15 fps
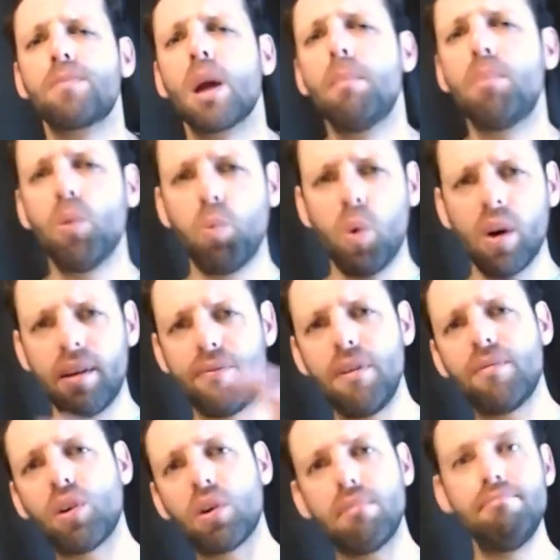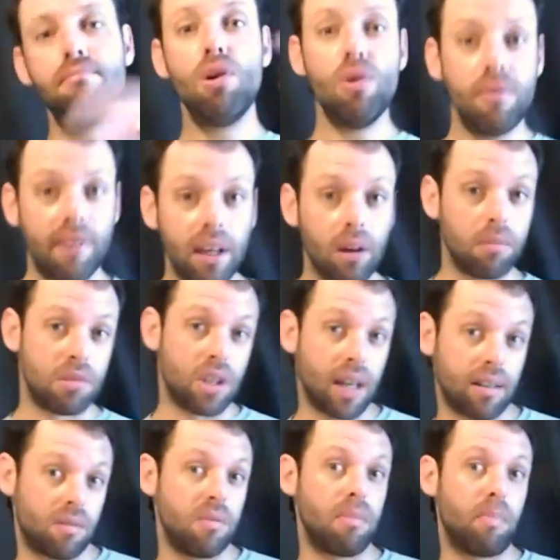But what if you've got a moving
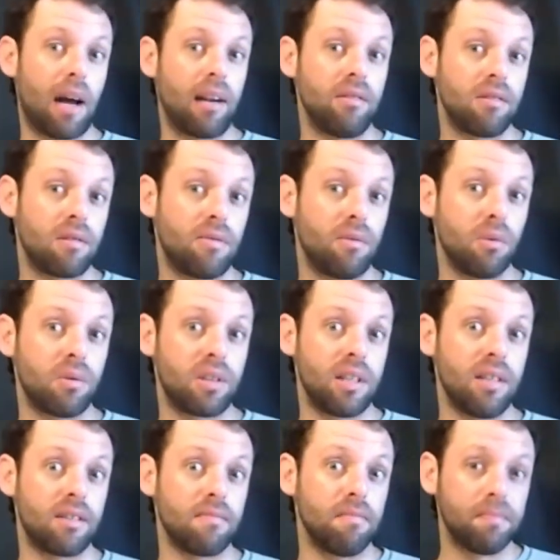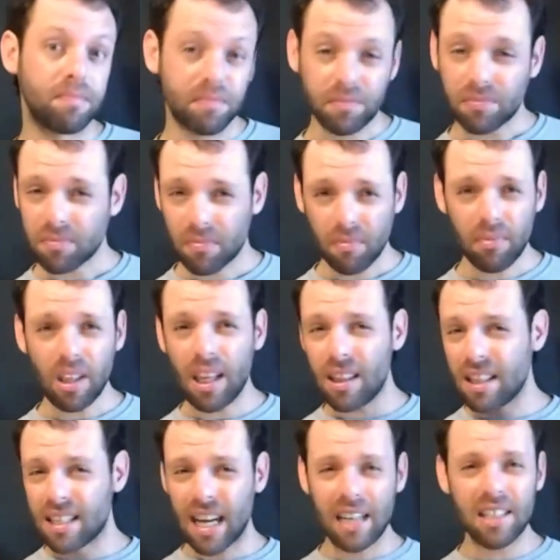object with balanced forces?
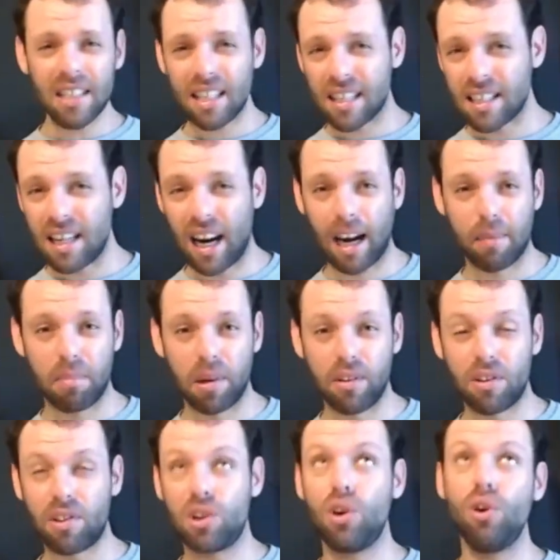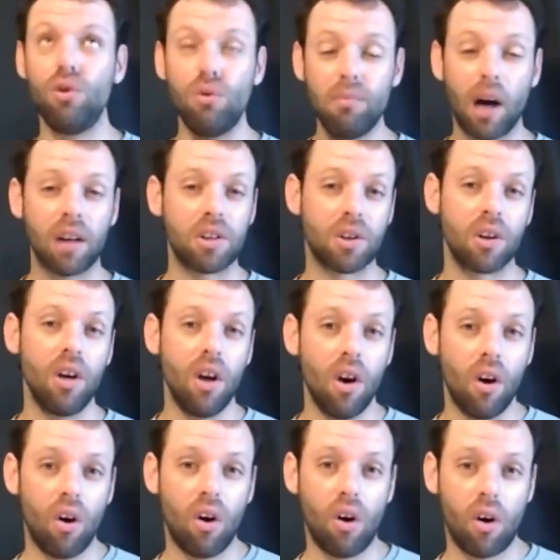This actually doesn't happen too much
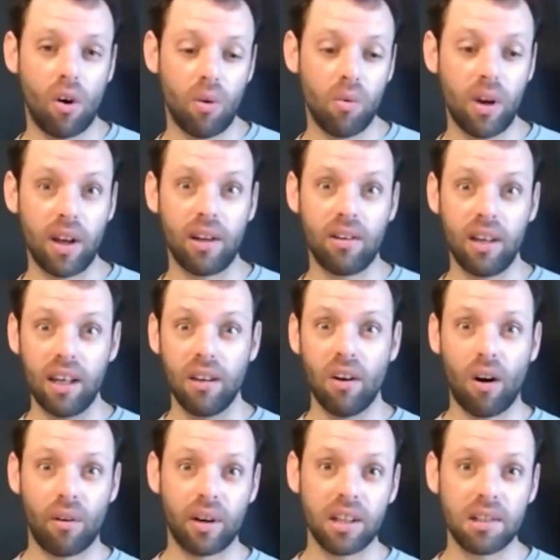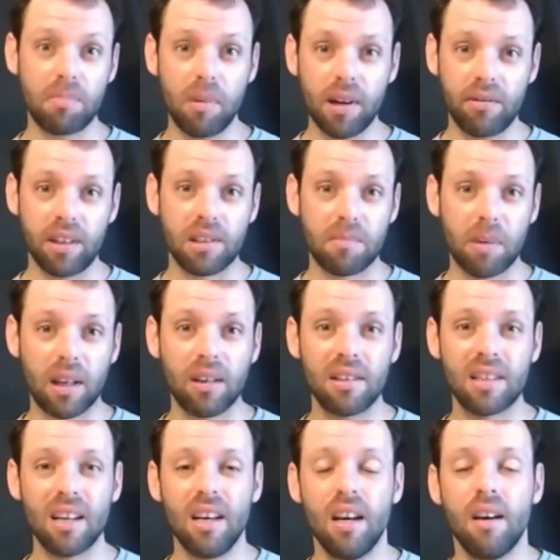in our experience,
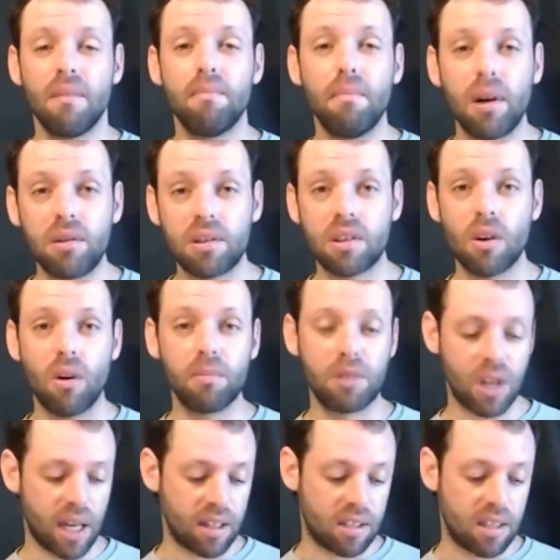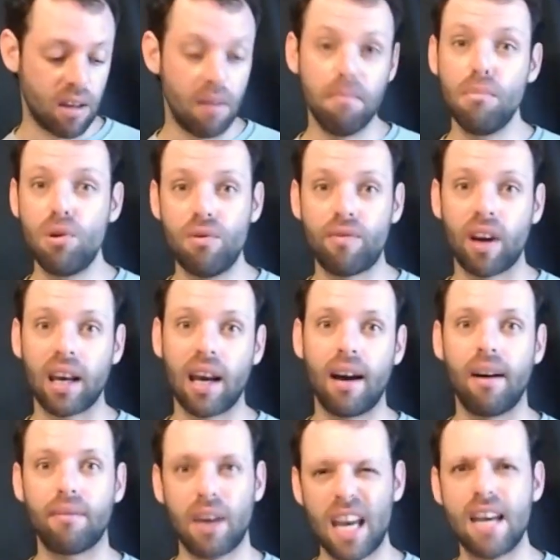because most objects that are moving
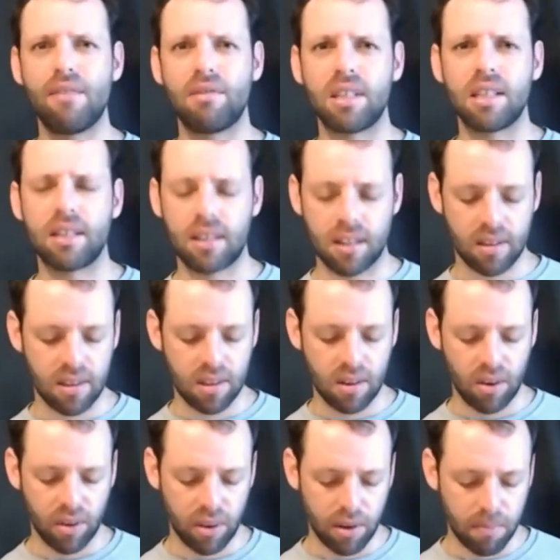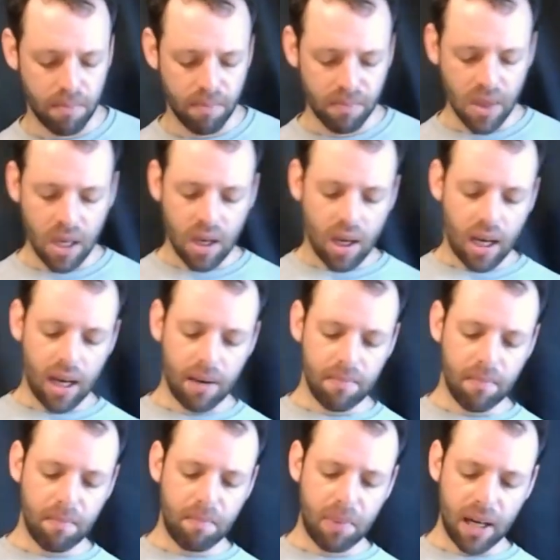have air resistance on them.